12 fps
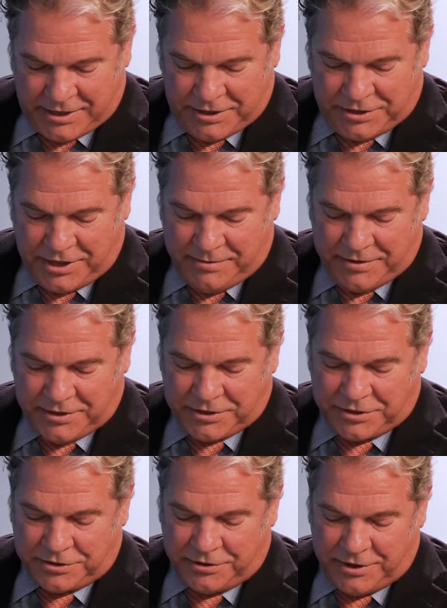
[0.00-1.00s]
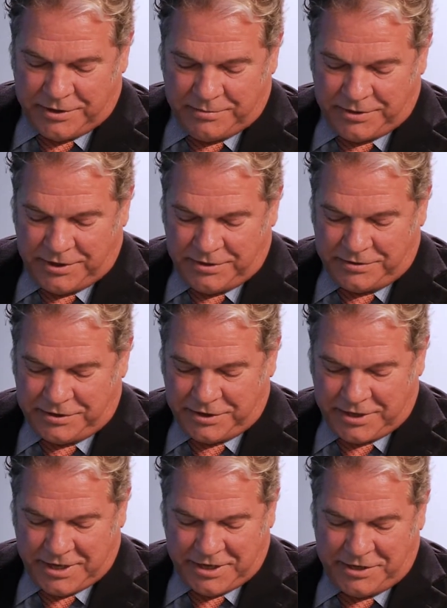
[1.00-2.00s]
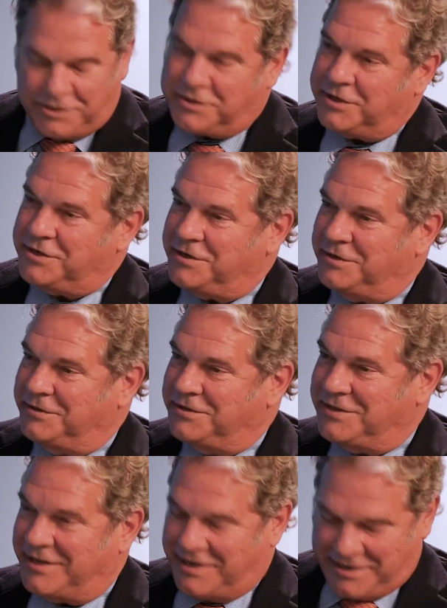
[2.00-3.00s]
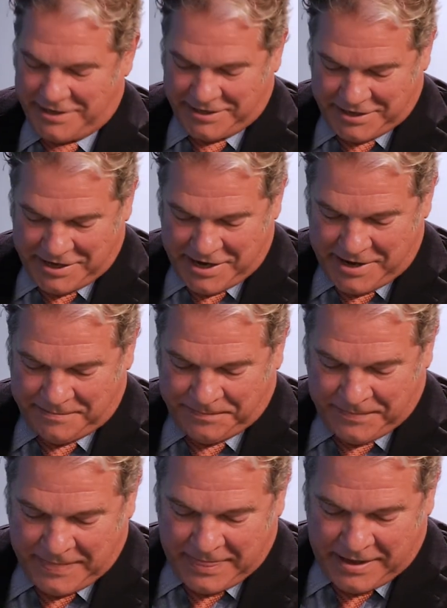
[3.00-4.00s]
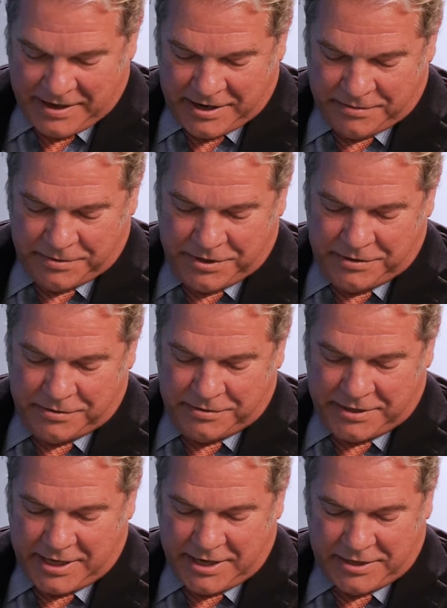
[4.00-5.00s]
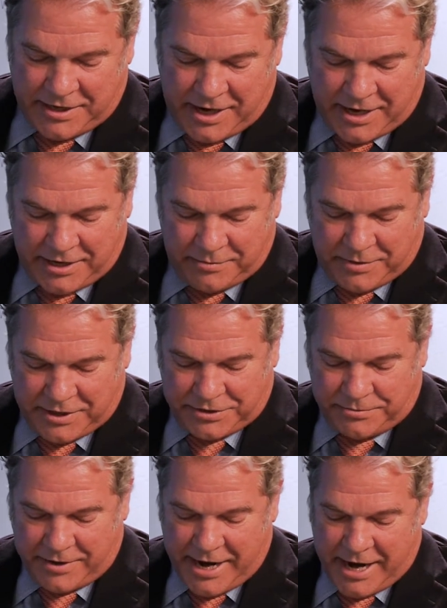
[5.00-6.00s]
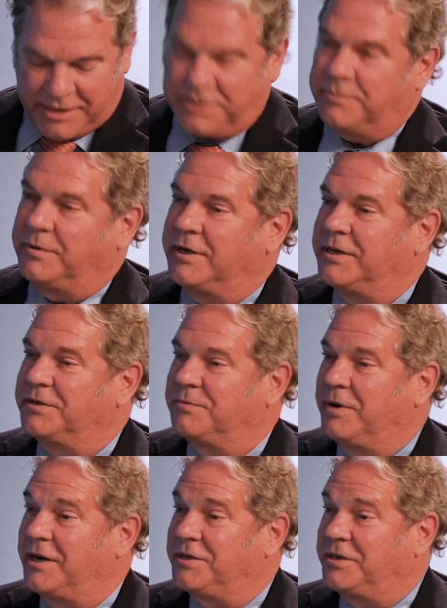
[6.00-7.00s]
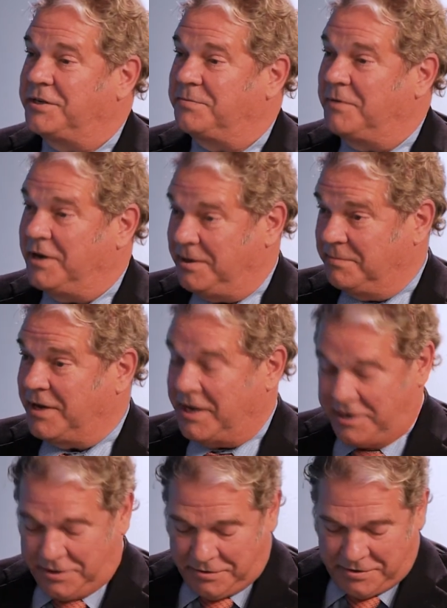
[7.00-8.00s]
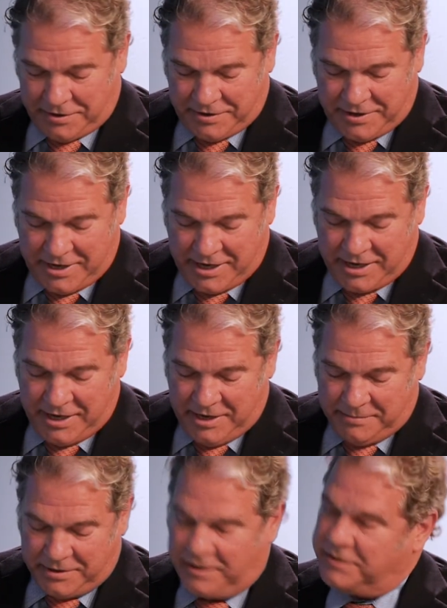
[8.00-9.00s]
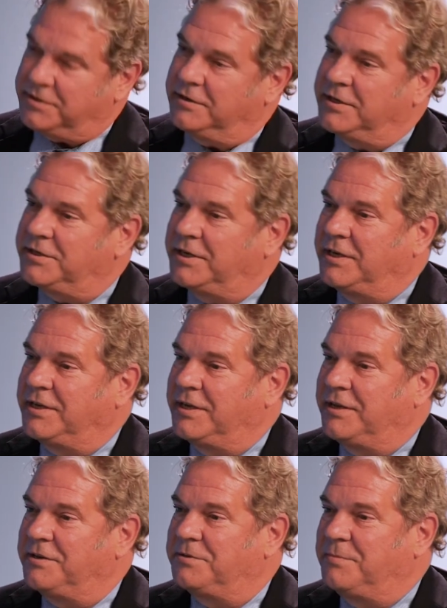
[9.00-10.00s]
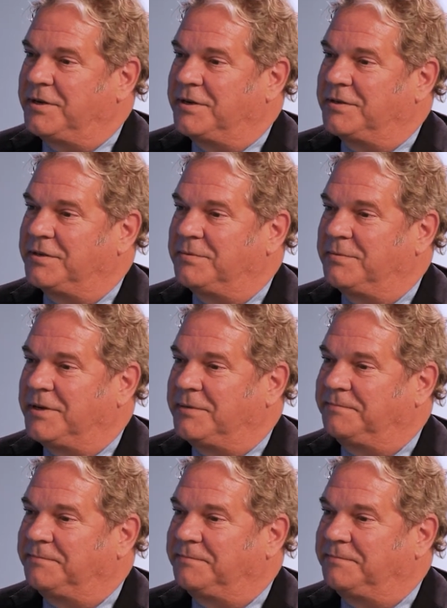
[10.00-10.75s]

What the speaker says: Share with us a story when you took your 6-year-old son at the time with you to a TED Talk, and what his reaction was watching his mom kind of do her thing, but also listening to the other speakers as well.